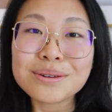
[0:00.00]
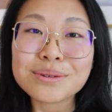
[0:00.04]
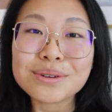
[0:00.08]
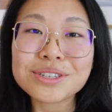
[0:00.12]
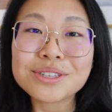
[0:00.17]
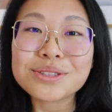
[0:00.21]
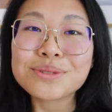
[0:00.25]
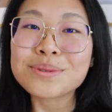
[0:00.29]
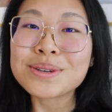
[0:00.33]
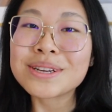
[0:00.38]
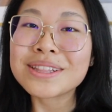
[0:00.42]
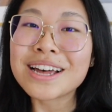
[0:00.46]
was
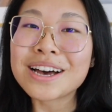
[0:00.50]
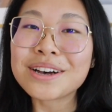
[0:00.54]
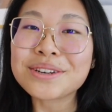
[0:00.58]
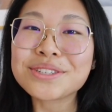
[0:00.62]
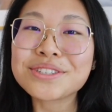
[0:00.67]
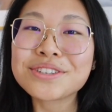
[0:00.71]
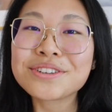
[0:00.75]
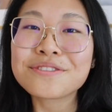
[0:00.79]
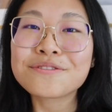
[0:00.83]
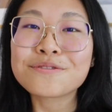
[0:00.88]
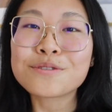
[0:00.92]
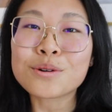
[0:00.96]

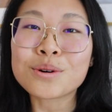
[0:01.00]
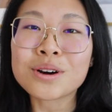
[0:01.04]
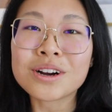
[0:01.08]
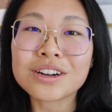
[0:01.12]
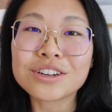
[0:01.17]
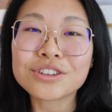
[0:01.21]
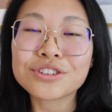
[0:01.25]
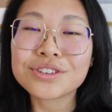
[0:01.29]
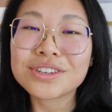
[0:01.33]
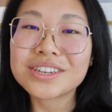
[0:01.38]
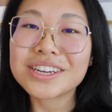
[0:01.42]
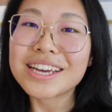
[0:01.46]

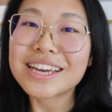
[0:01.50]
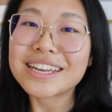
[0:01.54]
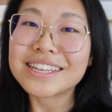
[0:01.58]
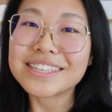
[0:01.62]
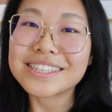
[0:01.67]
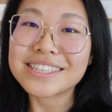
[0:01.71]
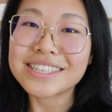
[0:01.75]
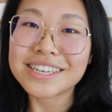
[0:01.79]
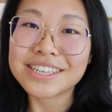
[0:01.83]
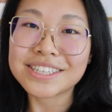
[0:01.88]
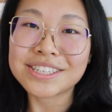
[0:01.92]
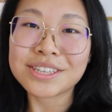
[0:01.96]

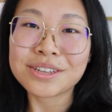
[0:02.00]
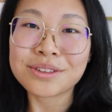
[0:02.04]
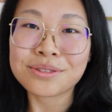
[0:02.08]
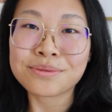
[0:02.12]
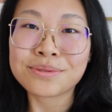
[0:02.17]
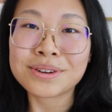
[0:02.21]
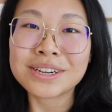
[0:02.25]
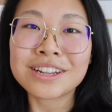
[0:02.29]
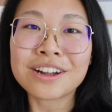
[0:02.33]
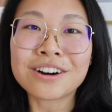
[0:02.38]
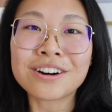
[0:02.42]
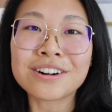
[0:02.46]

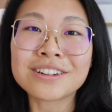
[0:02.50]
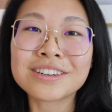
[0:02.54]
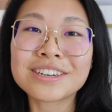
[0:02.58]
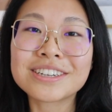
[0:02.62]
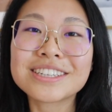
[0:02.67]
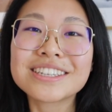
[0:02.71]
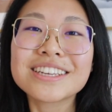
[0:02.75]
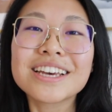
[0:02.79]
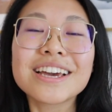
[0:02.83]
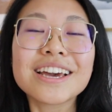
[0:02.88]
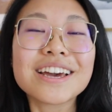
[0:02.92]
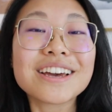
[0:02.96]

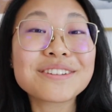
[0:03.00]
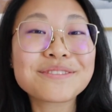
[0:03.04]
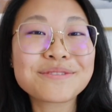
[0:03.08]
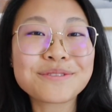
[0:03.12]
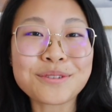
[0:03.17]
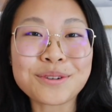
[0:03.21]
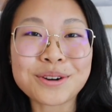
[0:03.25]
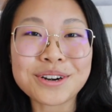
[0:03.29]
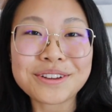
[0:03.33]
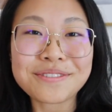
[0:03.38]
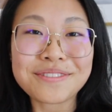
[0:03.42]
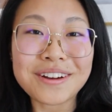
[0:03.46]

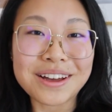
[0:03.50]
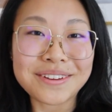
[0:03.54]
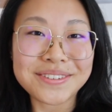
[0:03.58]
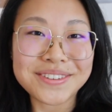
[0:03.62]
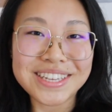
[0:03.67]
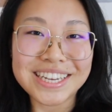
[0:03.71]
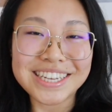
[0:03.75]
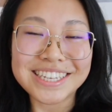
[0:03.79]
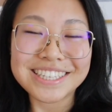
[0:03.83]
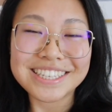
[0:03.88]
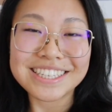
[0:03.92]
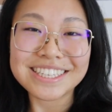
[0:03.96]

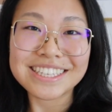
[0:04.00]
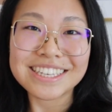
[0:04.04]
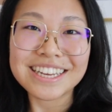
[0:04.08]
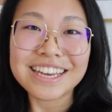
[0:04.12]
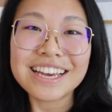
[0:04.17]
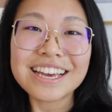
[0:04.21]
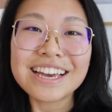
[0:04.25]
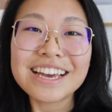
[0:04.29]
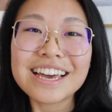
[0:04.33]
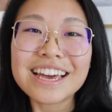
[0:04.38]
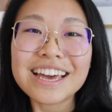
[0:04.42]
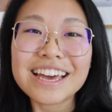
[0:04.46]
$3,463.45.
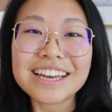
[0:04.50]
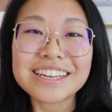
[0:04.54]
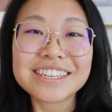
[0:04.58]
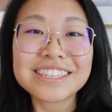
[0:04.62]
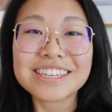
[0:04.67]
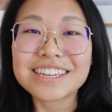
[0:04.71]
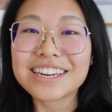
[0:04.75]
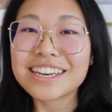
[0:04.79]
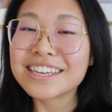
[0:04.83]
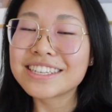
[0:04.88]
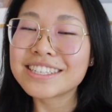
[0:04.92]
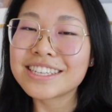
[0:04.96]
In
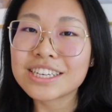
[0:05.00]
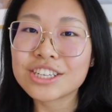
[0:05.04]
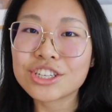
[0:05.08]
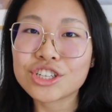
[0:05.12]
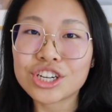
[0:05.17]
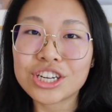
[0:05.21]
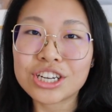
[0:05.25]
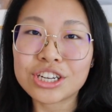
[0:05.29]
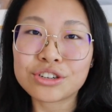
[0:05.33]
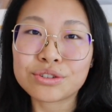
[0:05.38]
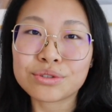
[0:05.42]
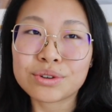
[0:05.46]
today's
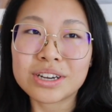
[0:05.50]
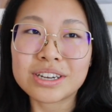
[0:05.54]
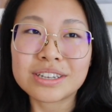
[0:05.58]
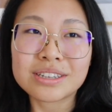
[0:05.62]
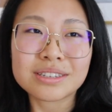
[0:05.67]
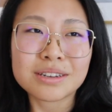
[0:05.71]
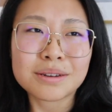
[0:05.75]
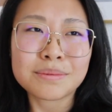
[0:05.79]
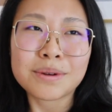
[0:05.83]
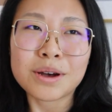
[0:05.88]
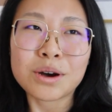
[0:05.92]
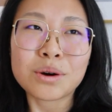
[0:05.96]
exchange
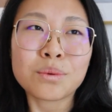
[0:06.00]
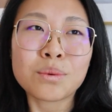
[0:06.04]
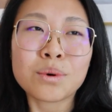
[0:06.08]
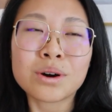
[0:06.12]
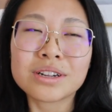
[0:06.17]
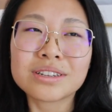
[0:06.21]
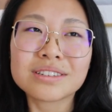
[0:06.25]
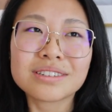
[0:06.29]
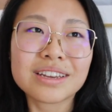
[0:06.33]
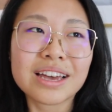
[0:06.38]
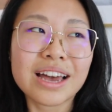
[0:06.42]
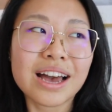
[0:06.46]
rate, about
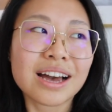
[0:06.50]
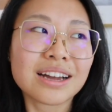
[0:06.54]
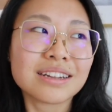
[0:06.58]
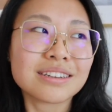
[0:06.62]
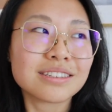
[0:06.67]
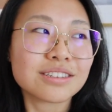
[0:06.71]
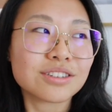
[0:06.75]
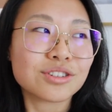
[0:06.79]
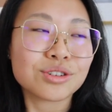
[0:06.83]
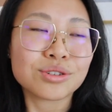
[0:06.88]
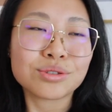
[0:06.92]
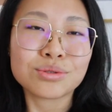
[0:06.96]
1 CAD
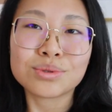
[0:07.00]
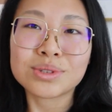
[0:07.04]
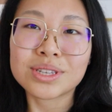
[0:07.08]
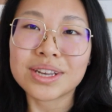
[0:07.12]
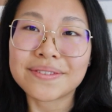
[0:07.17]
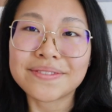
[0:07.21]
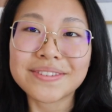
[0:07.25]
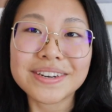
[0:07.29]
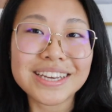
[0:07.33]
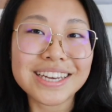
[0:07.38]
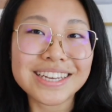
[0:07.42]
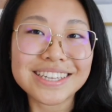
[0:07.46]
to
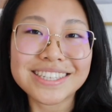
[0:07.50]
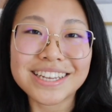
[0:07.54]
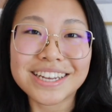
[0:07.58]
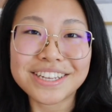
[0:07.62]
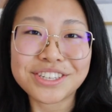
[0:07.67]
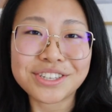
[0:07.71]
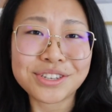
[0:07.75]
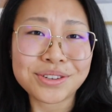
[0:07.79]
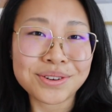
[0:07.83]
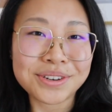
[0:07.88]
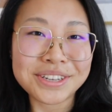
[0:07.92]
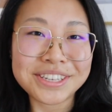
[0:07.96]
78
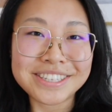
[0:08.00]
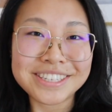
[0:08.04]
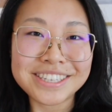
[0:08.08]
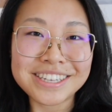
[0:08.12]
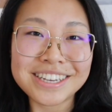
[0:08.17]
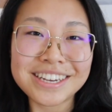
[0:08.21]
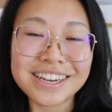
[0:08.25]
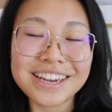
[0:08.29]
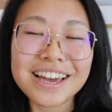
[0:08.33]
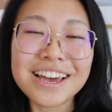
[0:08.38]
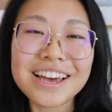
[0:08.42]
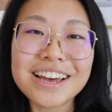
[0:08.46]
cents
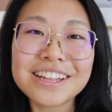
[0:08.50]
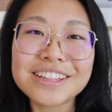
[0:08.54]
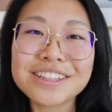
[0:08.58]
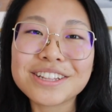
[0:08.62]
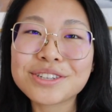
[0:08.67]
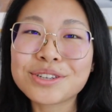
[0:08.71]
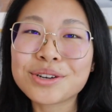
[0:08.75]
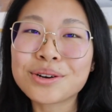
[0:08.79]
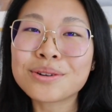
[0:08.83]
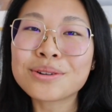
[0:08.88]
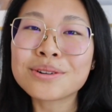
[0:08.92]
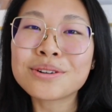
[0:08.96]
USD, the
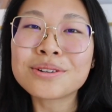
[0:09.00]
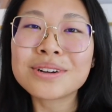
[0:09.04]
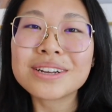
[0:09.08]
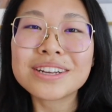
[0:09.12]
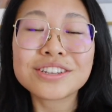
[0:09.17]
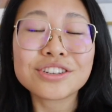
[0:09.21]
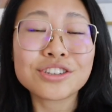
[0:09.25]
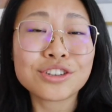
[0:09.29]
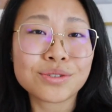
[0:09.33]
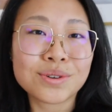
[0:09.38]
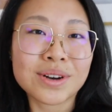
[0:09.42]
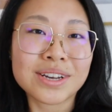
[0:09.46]
total
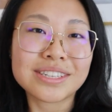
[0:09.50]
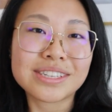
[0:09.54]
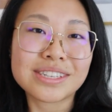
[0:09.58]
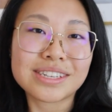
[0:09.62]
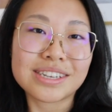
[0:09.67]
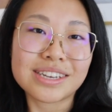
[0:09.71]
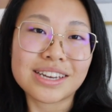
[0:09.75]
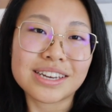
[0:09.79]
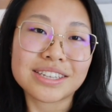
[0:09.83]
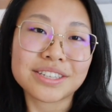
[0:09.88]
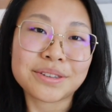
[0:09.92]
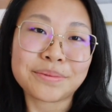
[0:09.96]
in
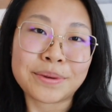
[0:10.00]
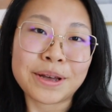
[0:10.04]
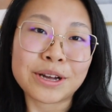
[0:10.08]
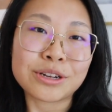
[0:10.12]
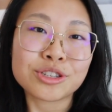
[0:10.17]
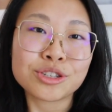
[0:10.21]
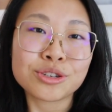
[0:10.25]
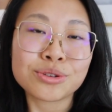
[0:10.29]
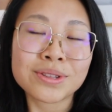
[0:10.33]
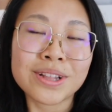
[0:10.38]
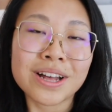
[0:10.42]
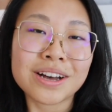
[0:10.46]
USD is about
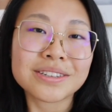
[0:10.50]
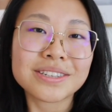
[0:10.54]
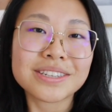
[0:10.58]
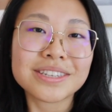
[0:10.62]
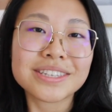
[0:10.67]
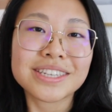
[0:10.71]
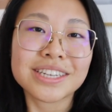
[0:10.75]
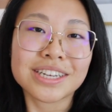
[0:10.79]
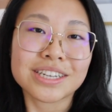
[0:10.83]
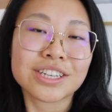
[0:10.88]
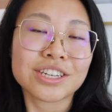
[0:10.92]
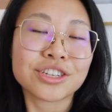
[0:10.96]

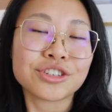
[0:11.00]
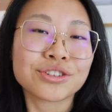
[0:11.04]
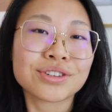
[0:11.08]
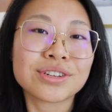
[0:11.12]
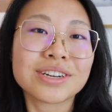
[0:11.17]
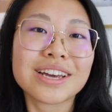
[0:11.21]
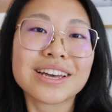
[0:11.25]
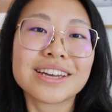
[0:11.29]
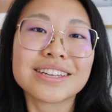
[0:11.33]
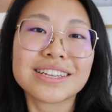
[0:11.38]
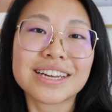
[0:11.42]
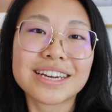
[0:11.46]

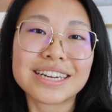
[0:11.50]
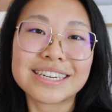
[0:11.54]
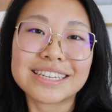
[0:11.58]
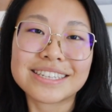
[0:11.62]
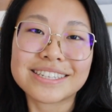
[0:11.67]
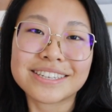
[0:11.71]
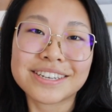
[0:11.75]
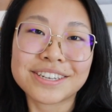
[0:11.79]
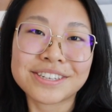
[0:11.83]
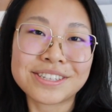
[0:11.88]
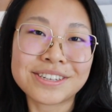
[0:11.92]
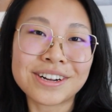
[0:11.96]

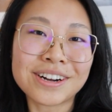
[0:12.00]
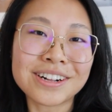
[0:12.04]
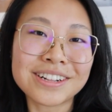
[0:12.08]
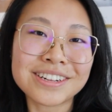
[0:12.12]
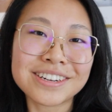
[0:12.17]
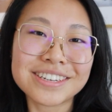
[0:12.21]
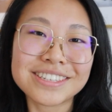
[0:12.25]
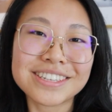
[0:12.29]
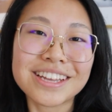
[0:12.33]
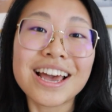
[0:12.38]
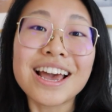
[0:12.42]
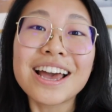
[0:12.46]

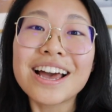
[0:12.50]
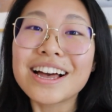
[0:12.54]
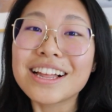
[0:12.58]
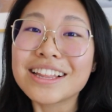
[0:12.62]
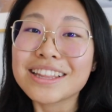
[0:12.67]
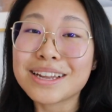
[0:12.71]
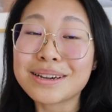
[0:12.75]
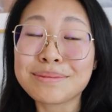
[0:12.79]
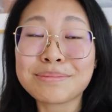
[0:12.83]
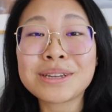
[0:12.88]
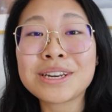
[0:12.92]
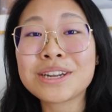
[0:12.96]
$2,696.
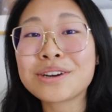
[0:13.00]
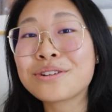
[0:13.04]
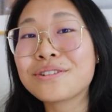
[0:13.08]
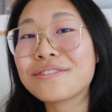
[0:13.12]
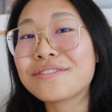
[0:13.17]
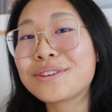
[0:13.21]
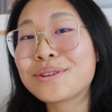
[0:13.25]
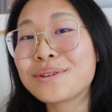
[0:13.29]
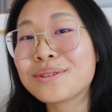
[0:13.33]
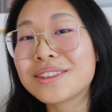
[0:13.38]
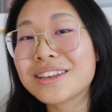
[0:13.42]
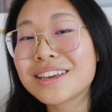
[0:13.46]
Let me know if
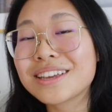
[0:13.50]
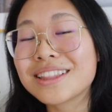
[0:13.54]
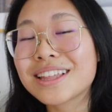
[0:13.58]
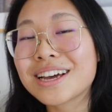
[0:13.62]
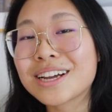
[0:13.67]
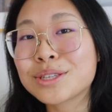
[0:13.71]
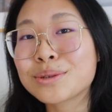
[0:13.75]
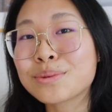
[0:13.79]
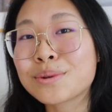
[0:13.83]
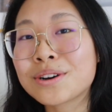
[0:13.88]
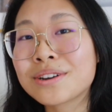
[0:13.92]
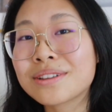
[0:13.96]
you think
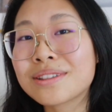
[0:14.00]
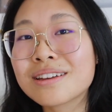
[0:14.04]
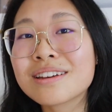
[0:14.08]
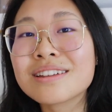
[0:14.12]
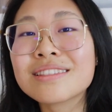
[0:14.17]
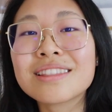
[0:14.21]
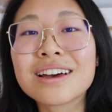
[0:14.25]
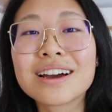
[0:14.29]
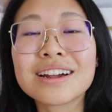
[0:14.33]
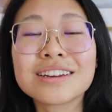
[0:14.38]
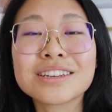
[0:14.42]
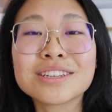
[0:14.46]
that's worth it.
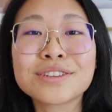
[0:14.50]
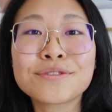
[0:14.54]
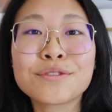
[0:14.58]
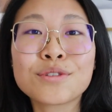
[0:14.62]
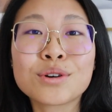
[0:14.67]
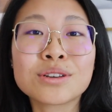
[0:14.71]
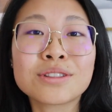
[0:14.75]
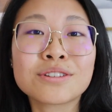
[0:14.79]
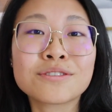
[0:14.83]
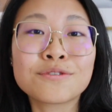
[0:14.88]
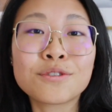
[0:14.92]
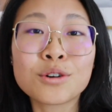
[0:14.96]
That is
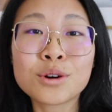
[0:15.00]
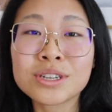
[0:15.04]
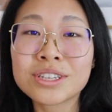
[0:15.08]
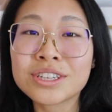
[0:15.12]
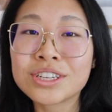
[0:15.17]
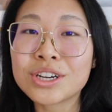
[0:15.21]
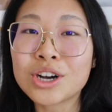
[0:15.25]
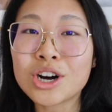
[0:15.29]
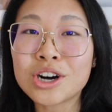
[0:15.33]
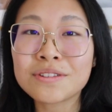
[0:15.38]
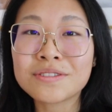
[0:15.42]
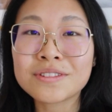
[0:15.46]
for the
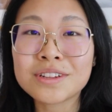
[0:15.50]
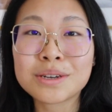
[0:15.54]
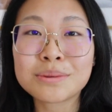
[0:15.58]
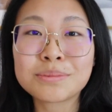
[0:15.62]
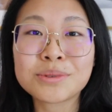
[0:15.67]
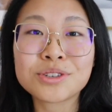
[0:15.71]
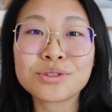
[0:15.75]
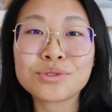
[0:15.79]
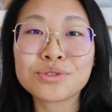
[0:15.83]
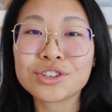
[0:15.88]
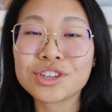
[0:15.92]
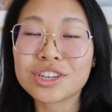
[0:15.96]
14 golf
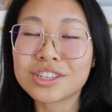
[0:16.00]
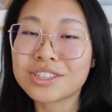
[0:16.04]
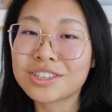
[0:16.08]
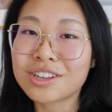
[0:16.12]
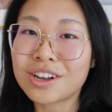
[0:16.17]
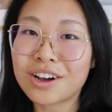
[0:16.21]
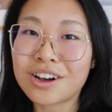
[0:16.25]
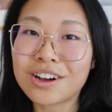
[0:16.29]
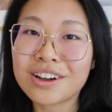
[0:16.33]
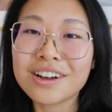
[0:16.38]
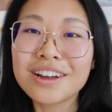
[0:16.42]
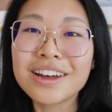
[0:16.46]
clubs you just
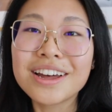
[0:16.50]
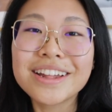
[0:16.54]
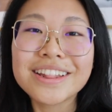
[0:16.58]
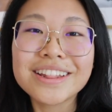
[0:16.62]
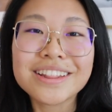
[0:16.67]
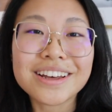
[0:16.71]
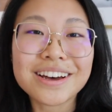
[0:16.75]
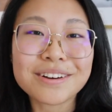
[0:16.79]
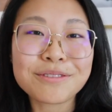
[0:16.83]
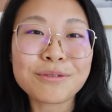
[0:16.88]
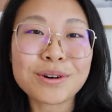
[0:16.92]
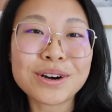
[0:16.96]
saw,
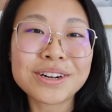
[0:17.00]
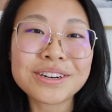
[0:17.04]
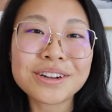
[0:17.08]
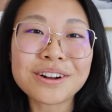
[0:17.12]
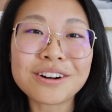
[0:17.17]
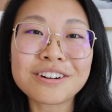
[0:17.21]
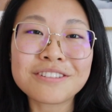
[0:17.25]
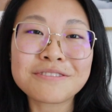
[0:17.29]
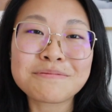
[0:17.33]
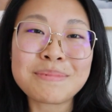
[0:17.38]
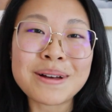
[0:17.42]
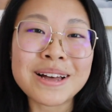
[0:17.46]
one
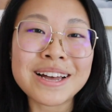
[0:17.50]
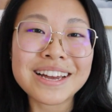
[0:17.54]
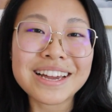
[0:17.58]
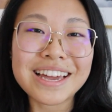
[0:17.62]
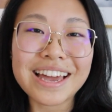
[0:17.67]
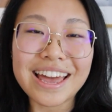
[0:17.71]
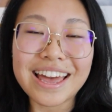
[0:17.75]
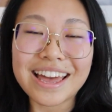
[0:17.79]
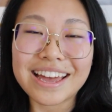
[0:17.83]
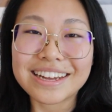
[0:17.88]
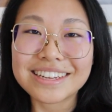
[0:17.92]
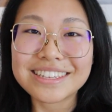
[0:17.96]
golf bag,
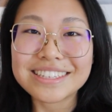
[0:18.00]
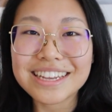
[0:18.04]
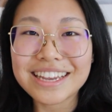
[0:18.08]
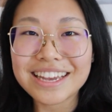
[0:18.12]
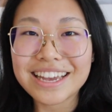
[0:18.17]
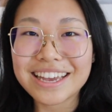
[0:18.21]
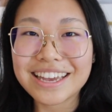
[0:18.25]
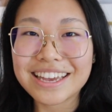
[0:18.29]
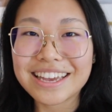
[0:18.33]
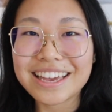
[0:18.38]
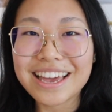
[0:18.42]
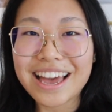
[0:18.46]
and
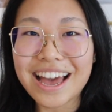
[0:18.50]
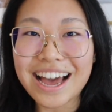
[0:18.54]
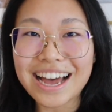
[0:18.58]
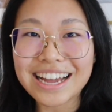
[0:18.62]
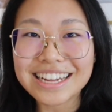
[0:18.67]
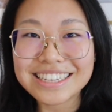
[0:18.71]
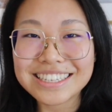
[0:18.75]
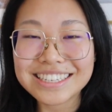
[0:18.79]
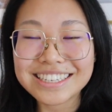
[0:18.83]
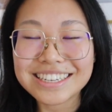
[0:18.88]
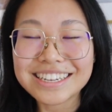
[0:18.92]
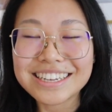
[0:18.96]
a
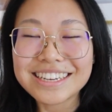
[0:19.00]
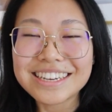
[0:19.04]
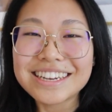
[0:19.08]
hat.